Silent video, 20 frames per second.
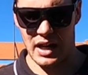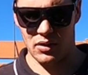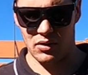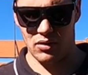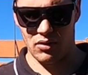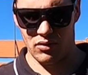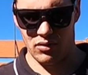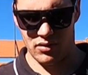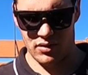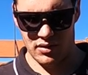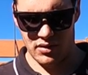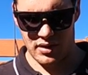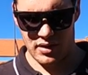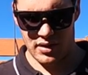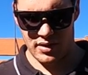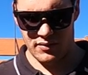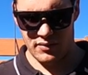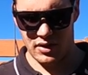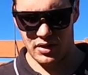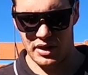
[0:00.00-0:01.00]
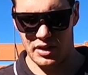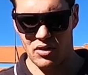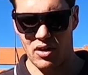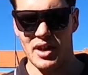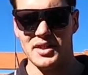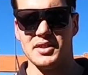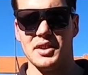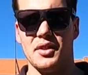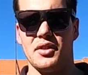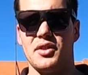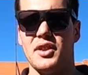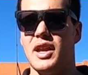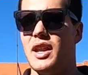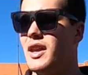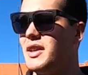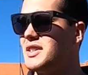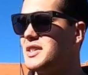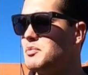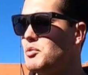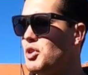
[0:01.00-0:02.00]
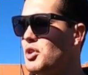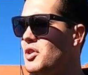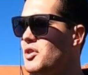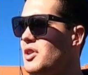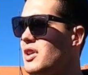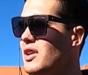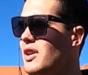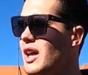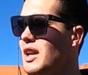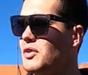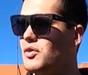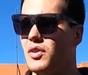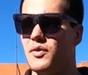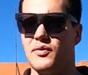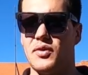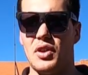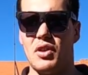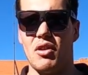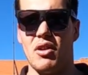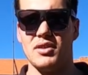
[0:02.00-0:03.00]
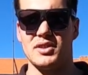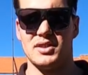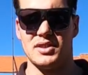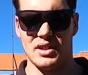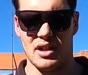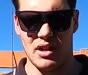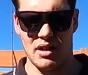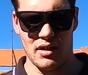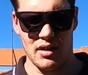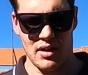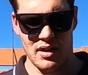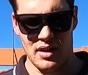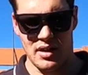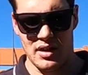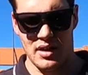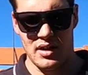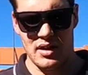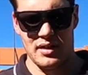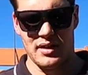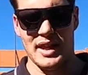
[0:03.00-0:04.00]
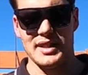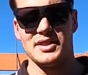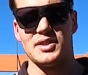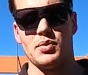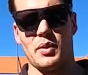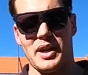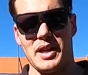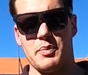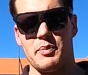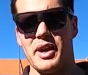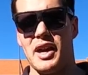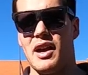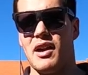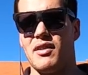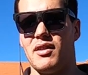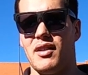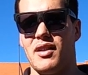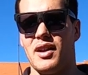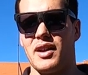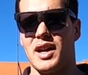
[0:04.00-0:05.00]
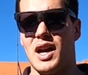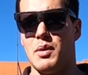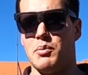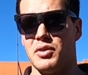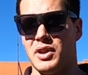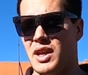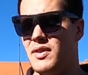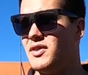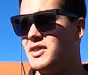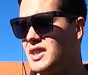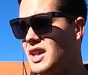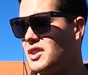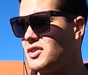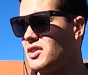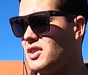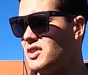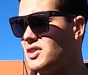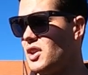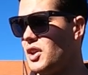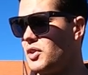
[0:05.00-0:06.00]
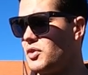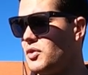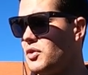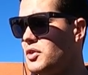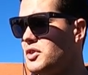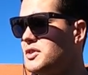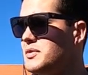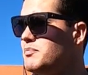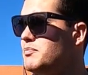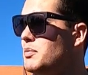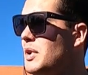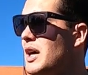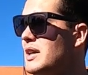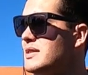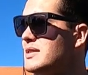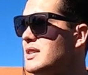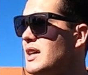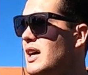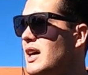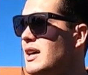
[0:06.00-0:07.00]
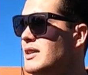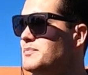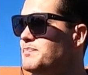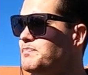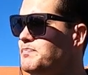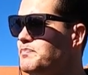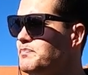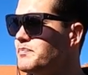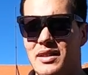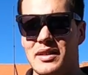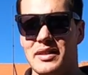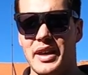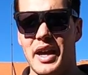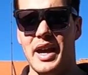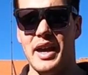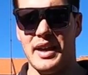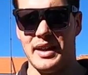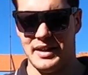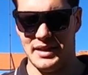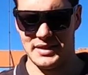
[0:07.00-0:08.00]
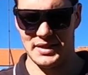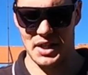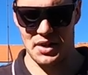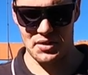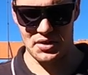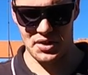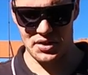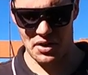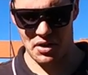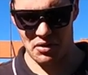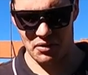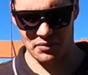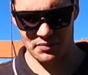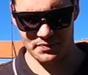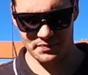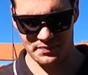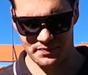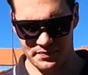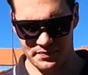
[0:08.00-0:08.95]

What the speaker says: at all. Really nice and thin and smooth and good for knots, so that's 20 pound. I can't believe it's actually so good, but yeah, it's going strong.